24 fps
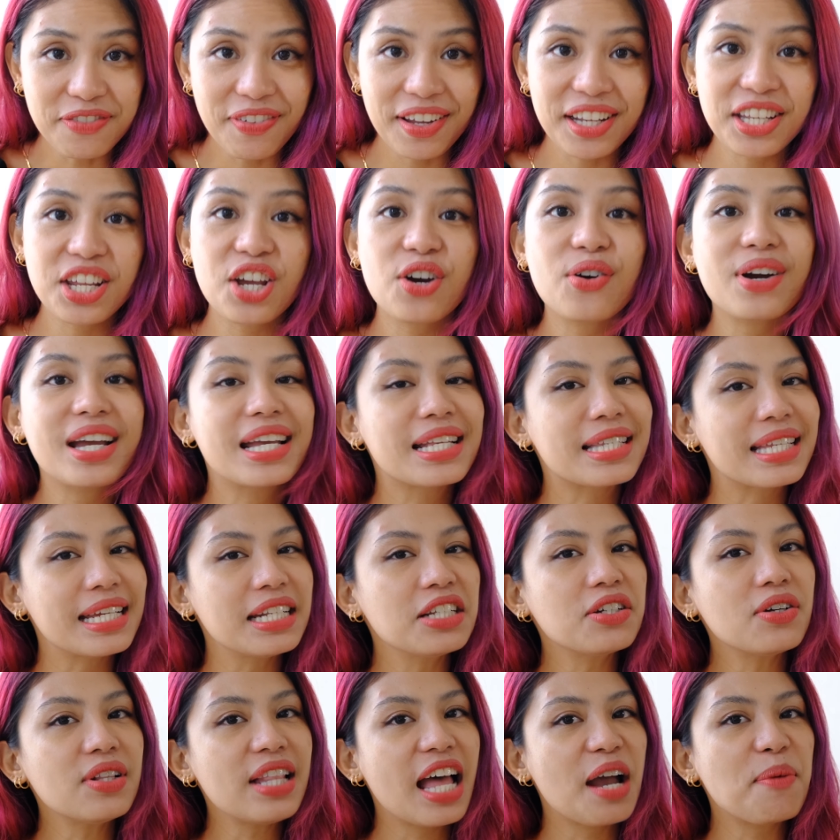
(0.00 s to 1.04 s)
video is
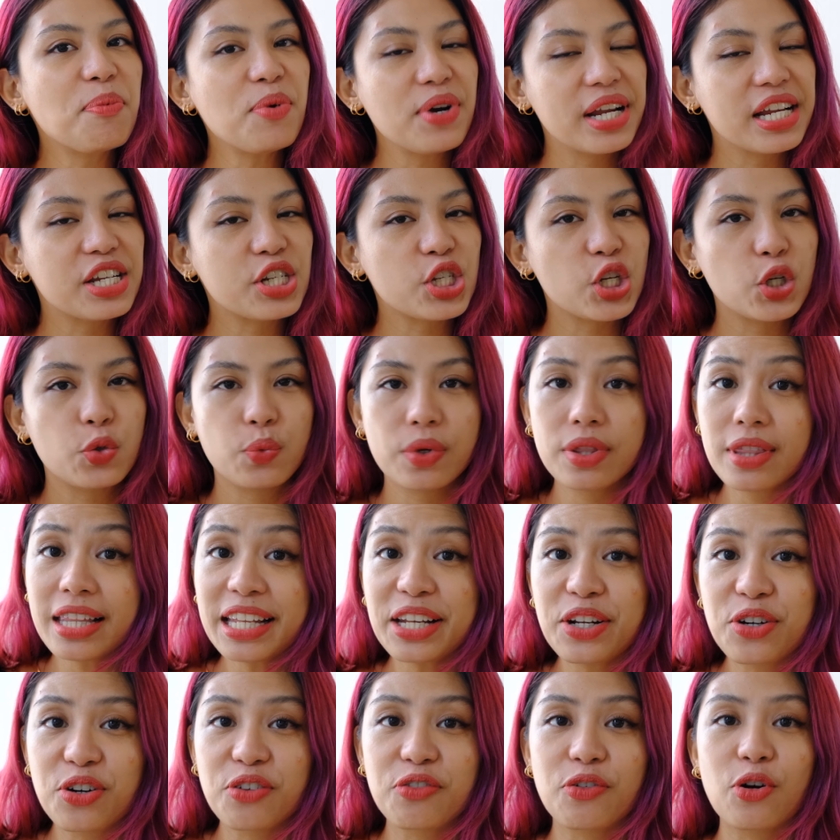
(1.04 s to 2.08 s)
in collaboration with
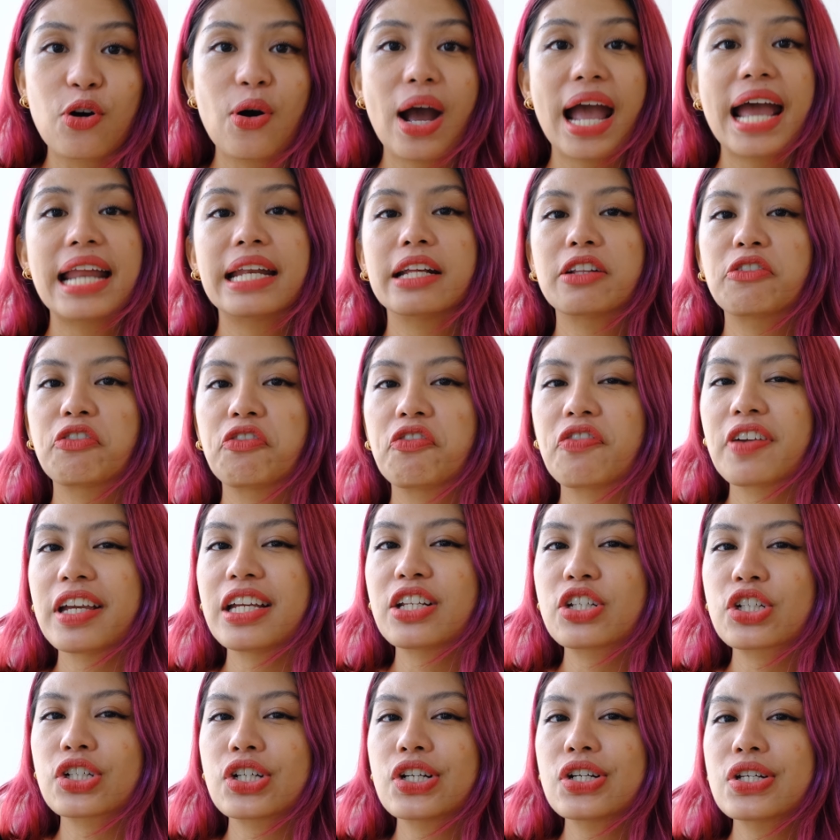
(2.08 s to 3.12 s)
Lenovo and it
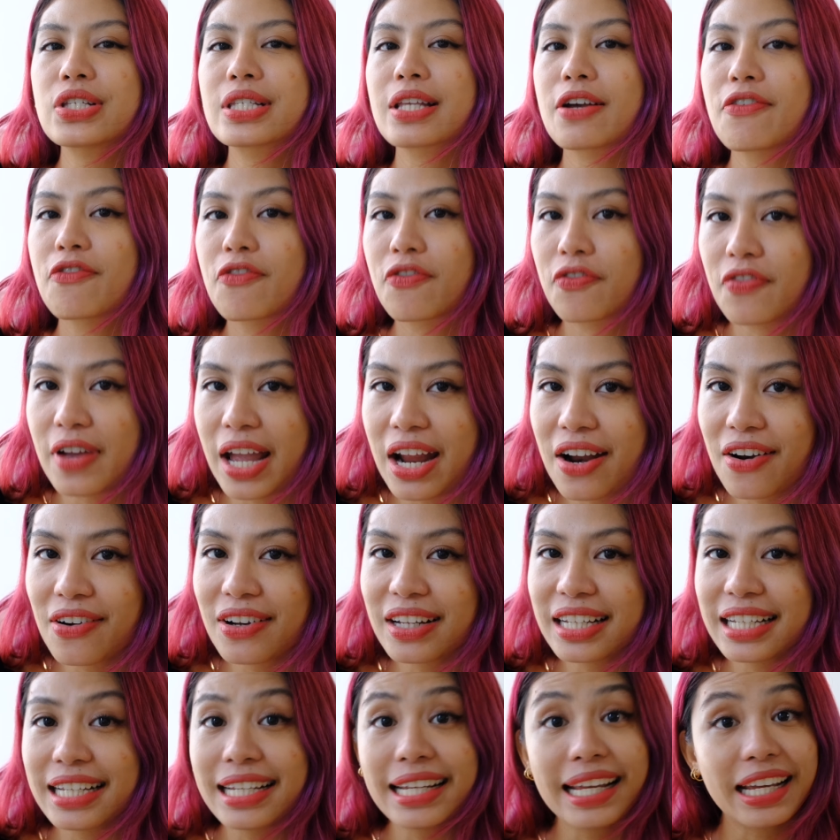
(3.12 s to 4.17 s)
features a
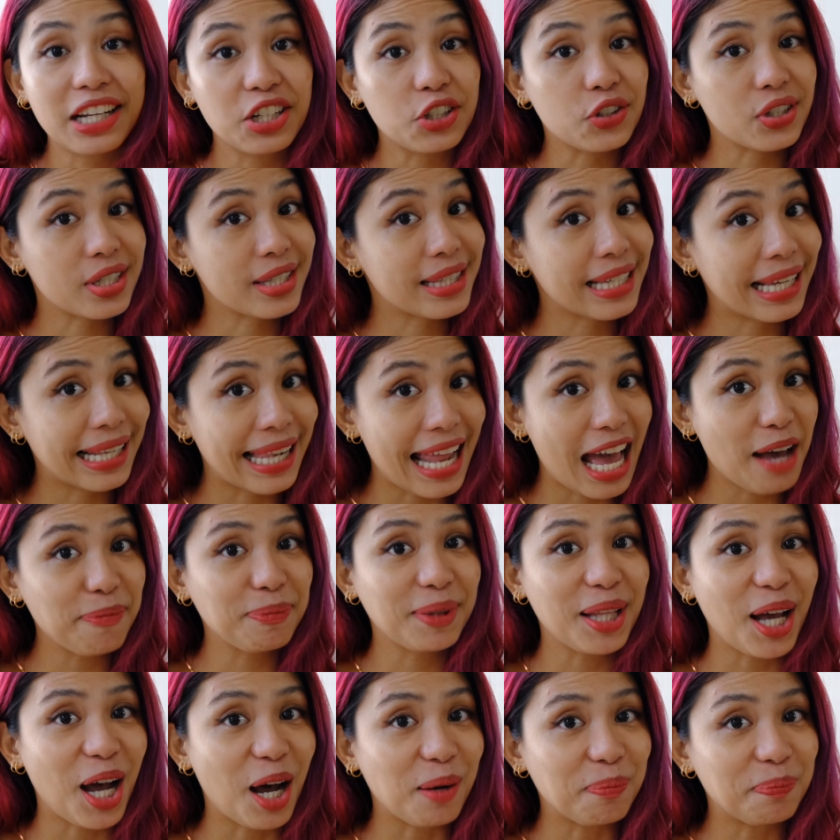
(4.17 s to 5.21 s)
very interesting
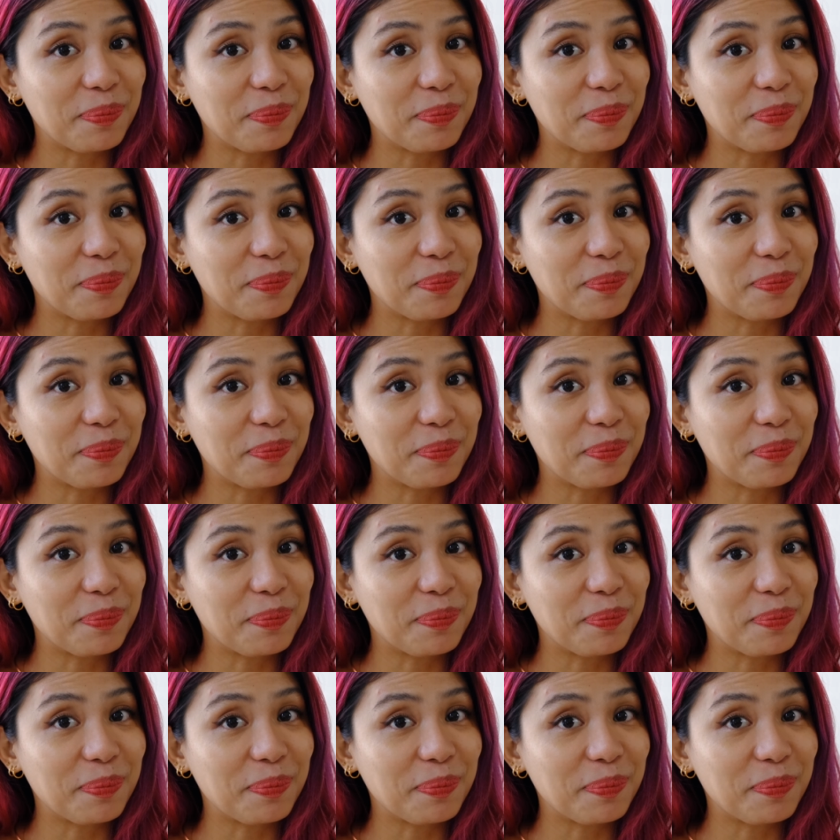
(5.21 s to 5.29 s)
laptop.